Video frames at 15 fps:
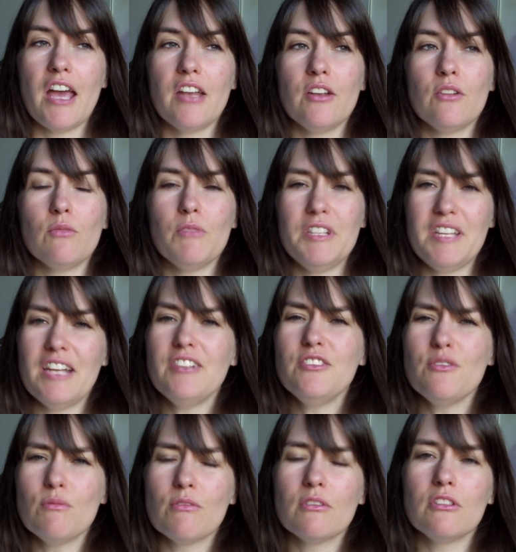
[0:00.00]
And we tend
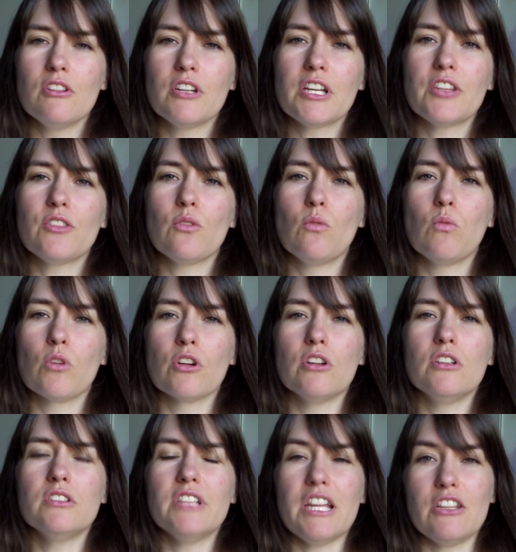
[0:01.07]
to look at the
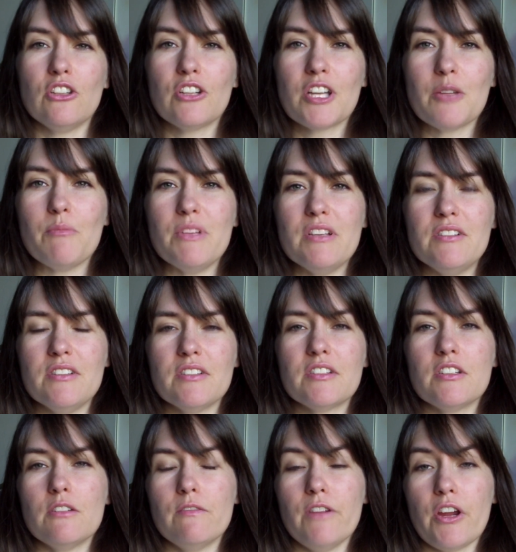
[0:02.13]
world and look at
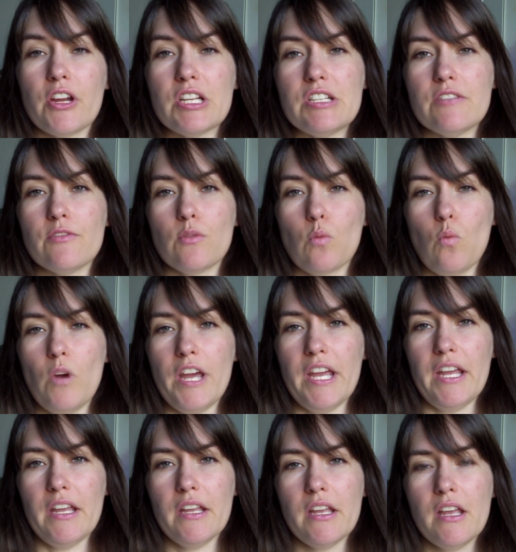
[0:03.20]
business in a very different
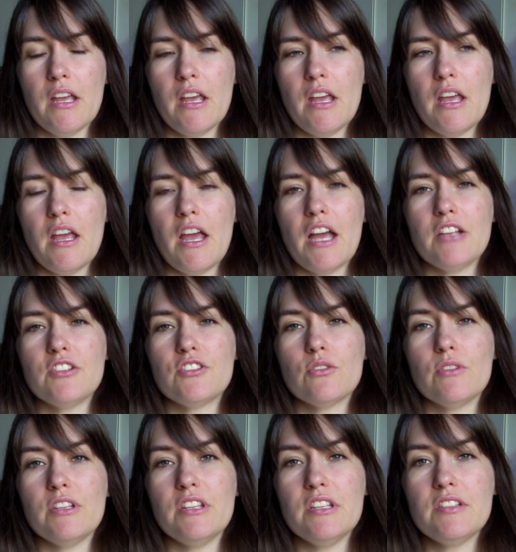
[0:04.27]
way. And
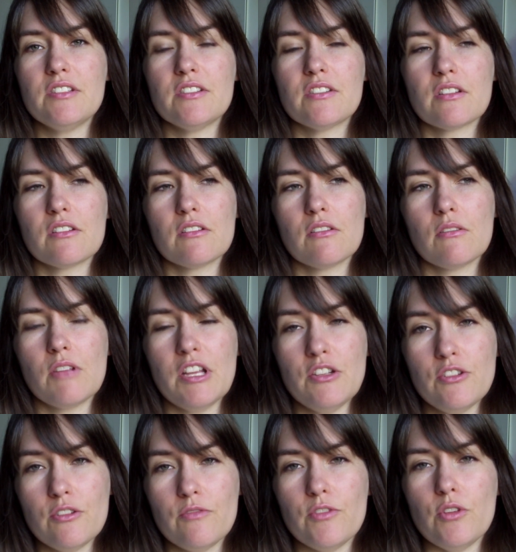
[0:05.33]
so in this
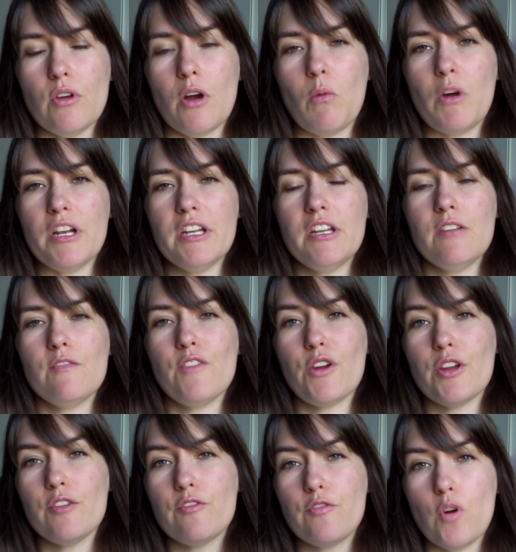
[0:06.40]
interview, I wanted it
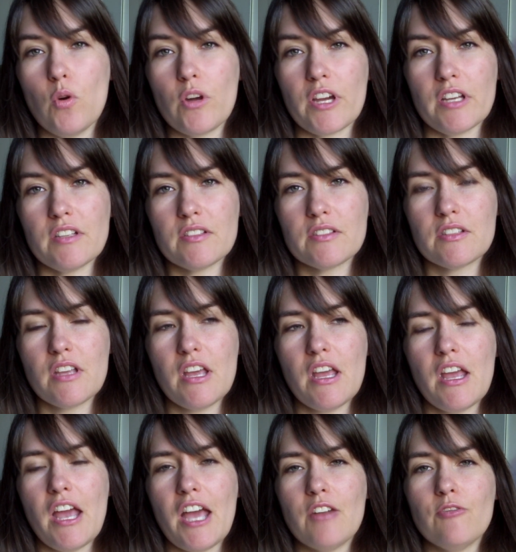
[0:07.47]
very focused.
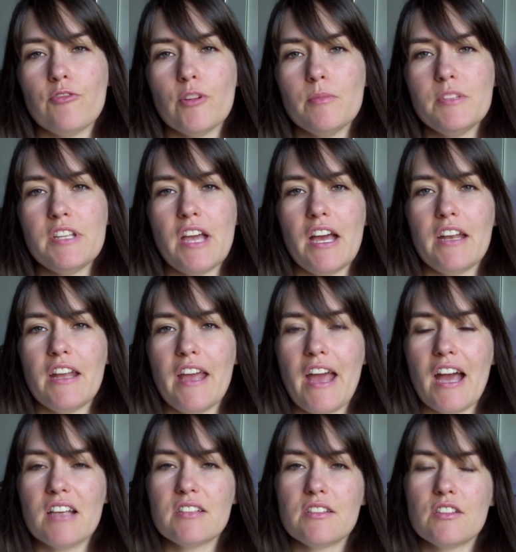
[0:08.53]
And from Tad, I
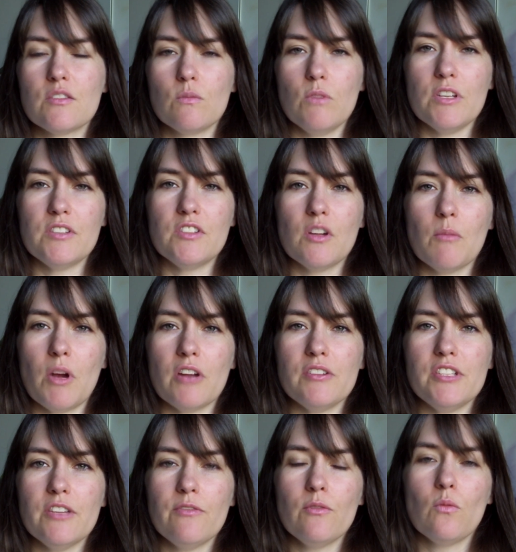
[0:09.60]
asked his wisdom
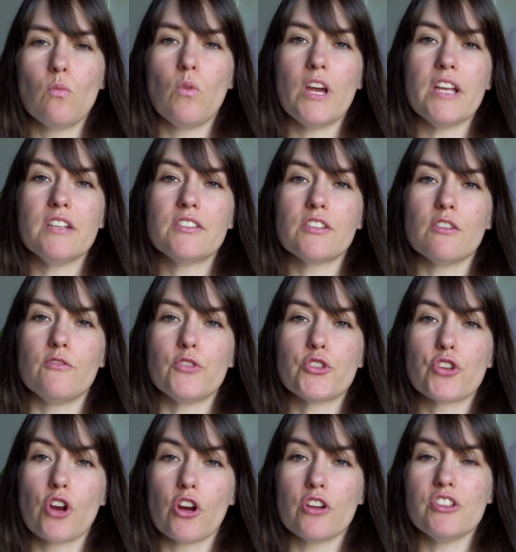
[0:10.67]
on different ways of
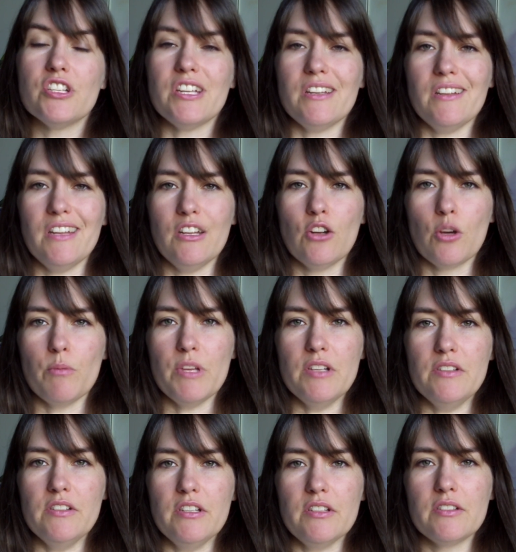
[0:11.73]
charging in our
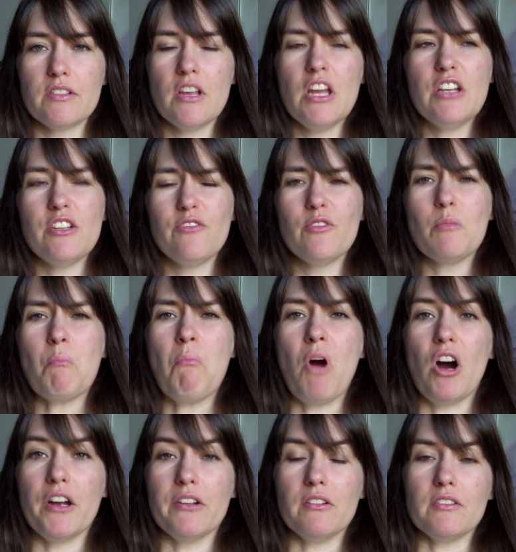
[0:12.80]
business, different
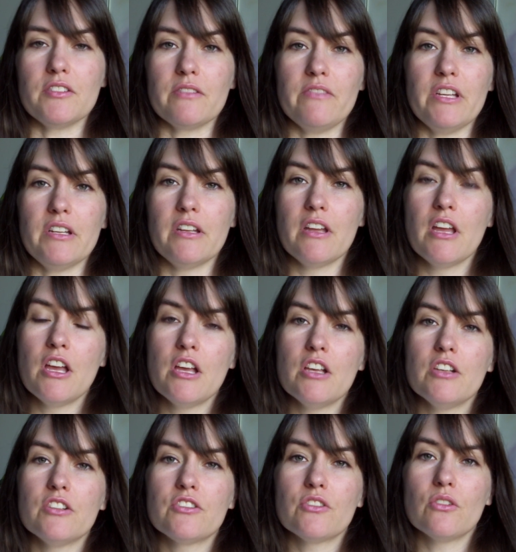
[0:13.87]
models of it.
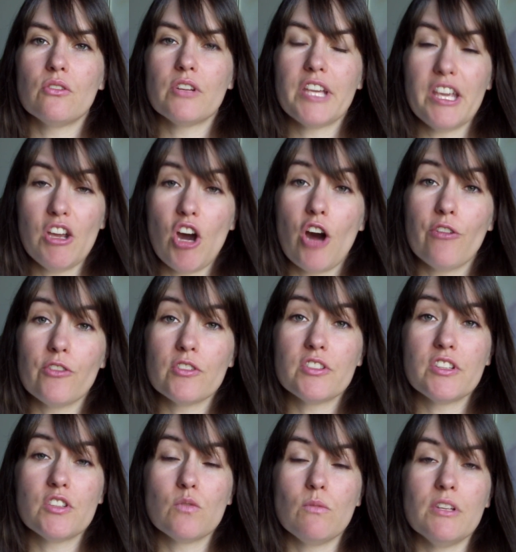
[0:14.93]
So he
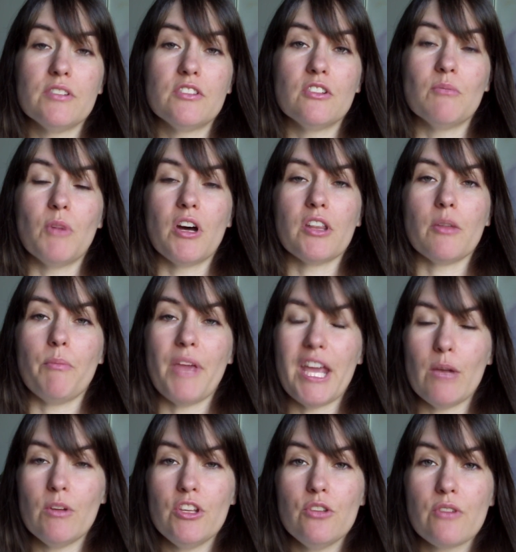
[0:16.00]
offers his wisdom on the
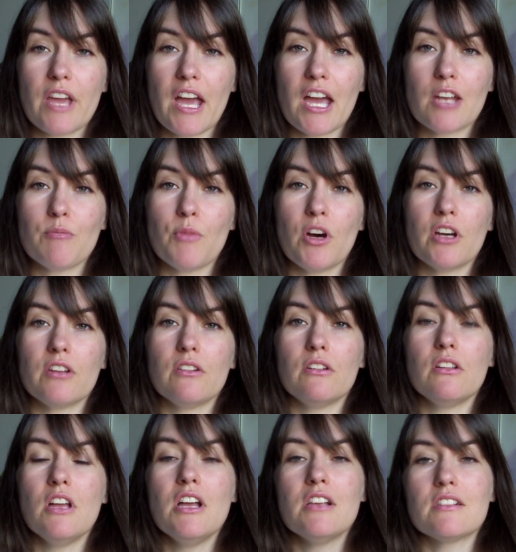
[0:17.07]
pay what you can
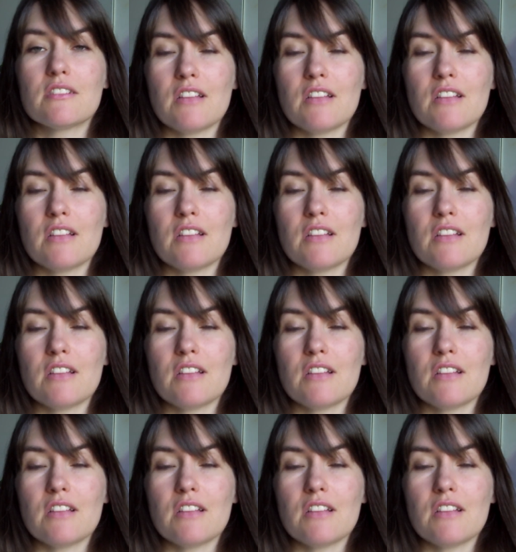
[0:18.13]
model,